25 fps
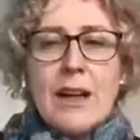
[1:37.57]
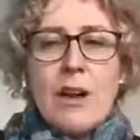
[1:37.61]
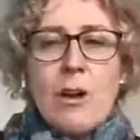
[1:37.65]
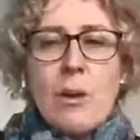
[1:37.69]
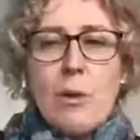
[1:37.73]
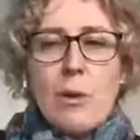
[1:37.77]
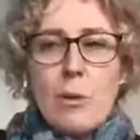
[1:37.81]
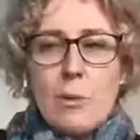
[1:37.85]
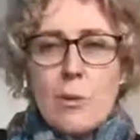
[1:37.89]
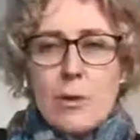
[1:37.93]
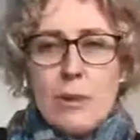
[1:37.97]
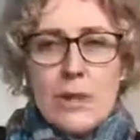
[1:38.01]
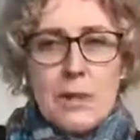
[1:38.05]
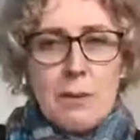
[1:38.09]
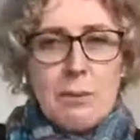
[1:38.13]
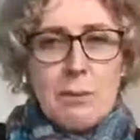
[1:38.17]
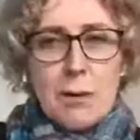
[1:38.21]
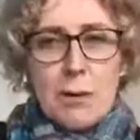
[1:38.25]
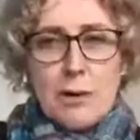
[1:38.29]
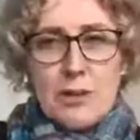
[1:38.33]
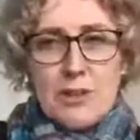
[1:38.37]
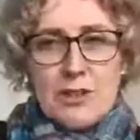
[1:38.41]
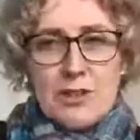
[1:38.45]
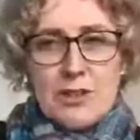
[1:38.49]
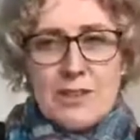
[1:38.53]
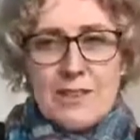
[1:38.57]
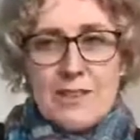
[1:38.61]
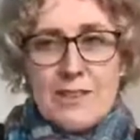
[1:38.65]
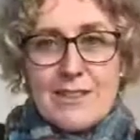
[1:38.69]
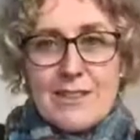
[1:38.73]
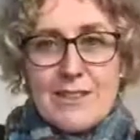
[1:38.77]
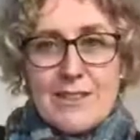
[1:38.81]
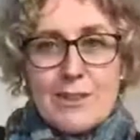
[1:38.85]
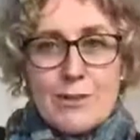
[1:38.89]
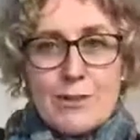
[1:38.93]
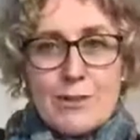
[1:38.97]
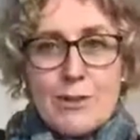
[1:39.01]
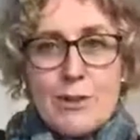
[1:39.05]
all the emotions are
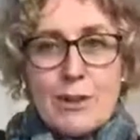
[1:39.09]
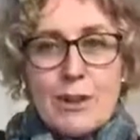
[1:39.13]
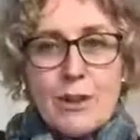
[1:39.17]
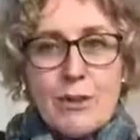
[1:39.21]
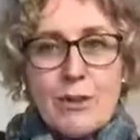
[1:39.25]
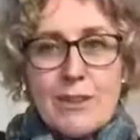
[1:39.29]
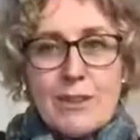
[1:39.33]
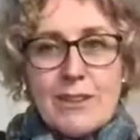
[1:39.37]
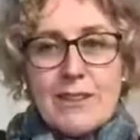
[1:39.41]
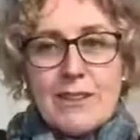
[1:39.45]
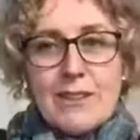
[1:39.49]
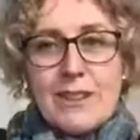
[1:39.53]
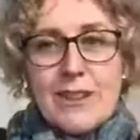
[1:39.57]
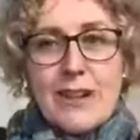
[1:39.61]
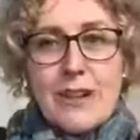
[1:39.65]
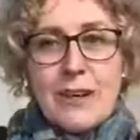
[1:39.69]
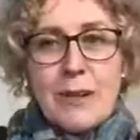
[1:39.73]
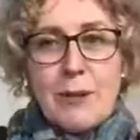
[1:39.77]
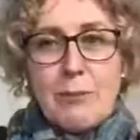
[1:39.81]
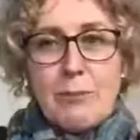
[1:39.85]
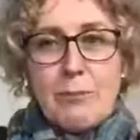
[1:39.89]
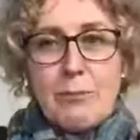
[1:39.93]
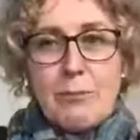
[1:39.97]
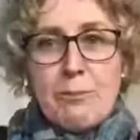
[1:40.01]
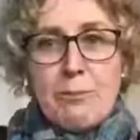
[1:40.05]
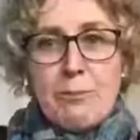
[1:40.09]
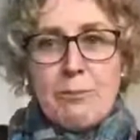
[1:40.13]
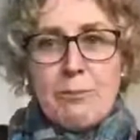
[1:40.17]
still going to come.